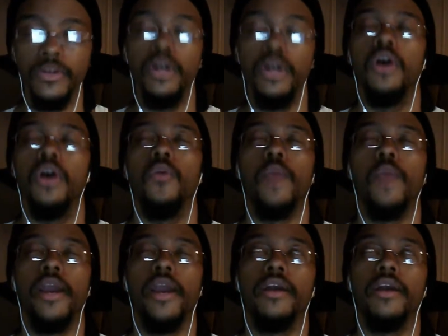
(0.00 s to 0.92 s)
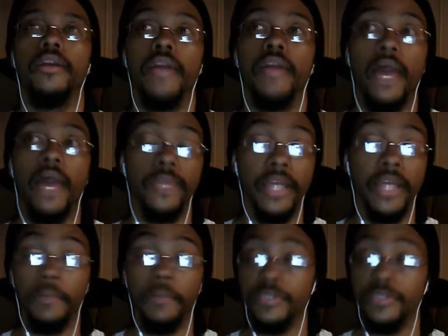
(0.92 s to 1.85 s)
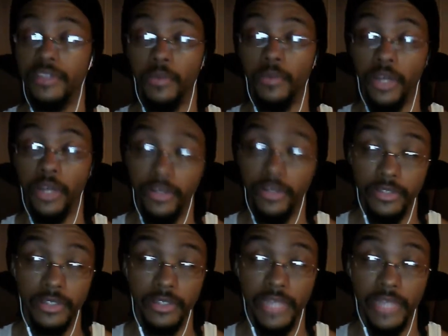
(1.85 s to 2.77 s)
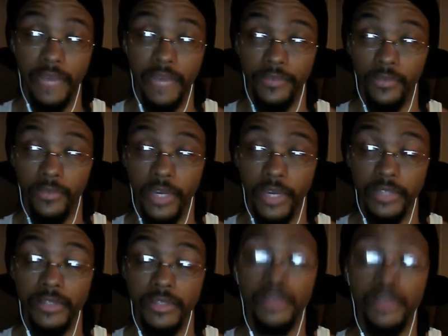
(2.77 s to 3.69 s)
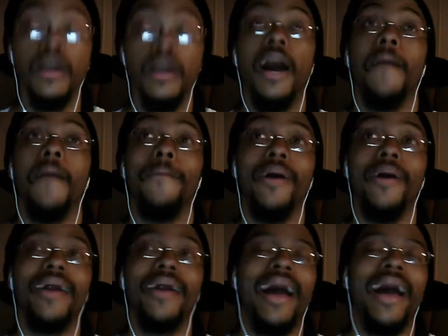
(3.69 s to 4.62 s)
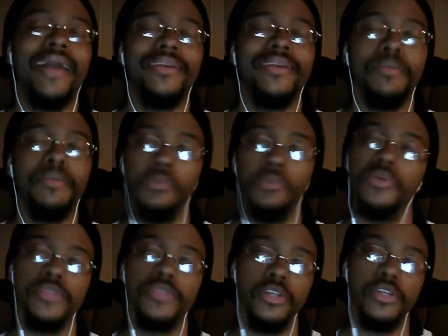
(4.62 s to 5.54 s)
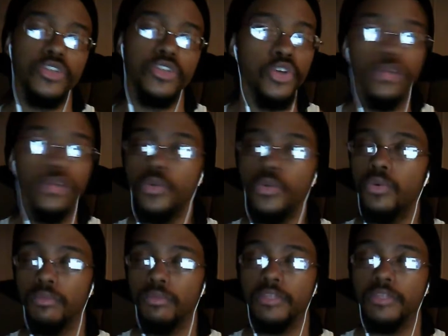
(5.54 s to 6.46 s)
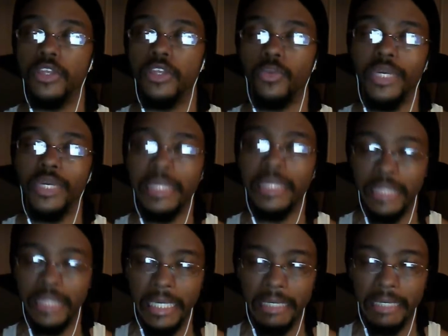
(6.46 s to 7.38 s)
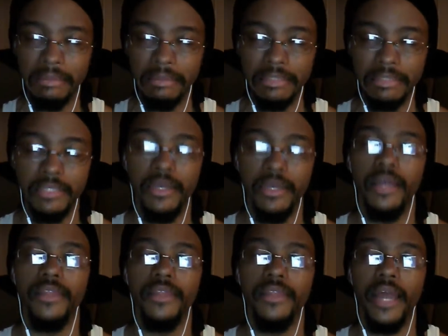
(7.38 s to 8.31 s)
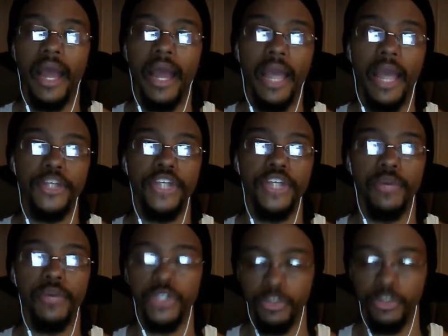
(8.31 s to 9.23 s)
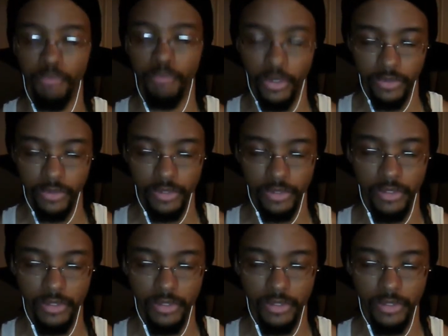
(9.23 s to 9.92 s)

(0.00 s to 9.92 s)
where not only did I put someone else's life at risk, but I ended up losing 2 to 3 things that I cherished most.